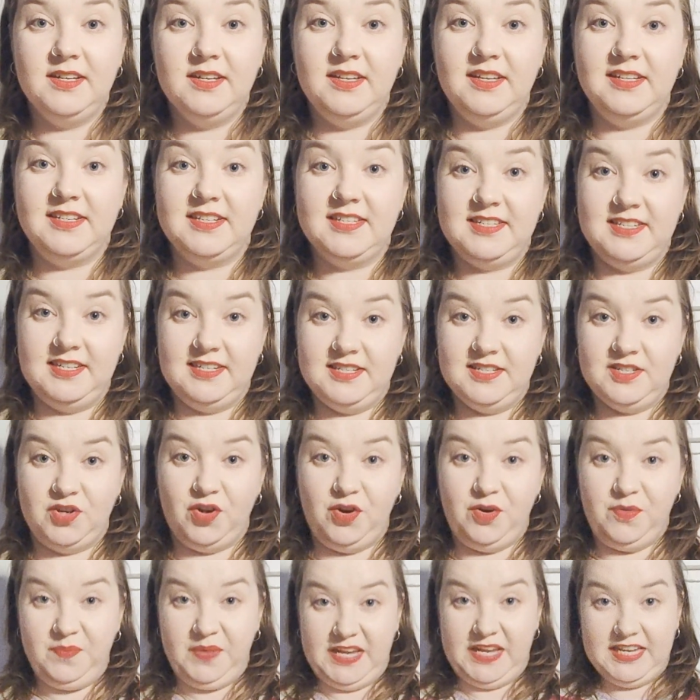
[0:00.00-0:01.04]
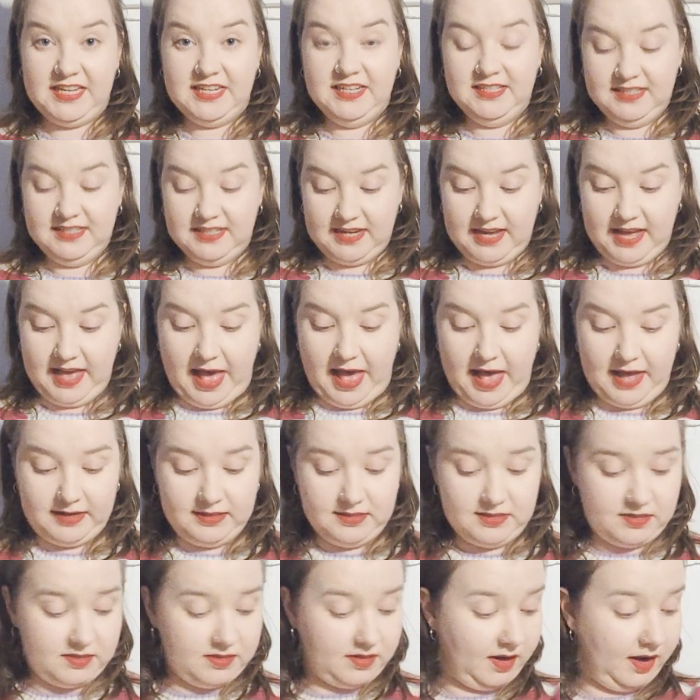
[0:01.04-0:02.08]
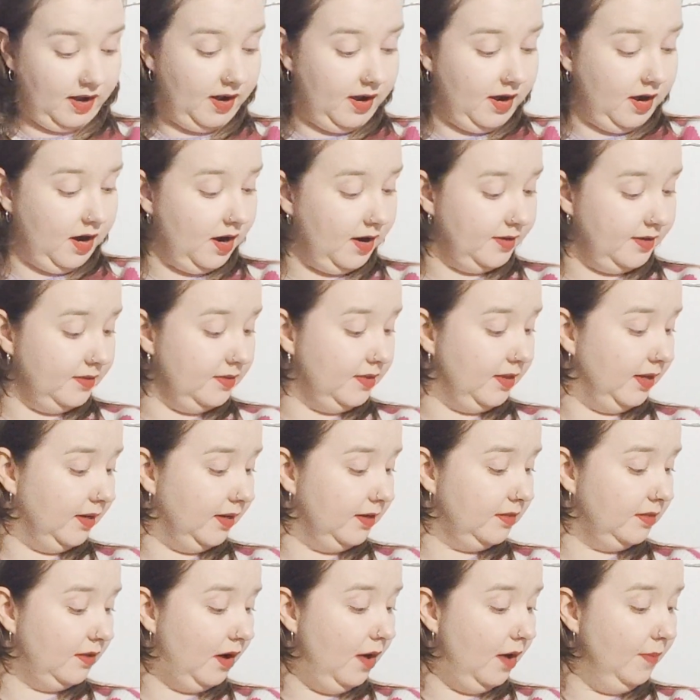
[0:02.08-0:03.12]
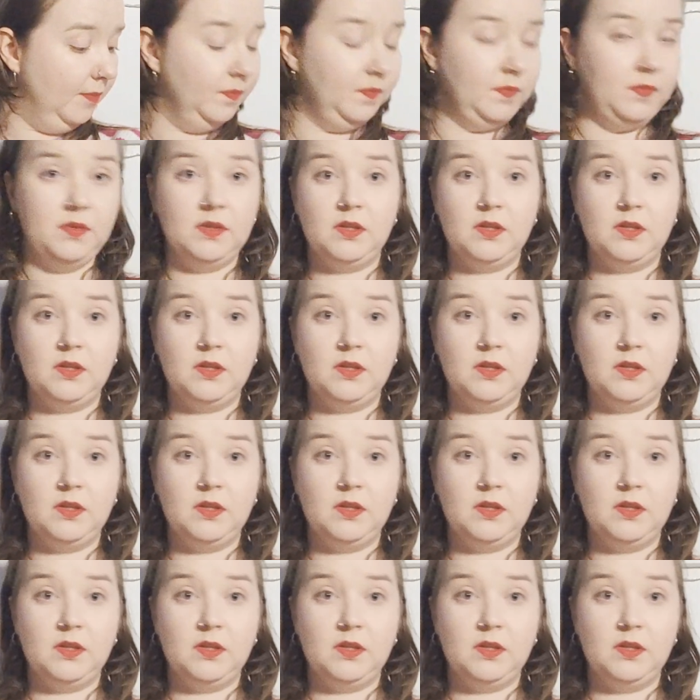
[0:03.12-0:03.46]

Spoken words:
it sits on me, and I think the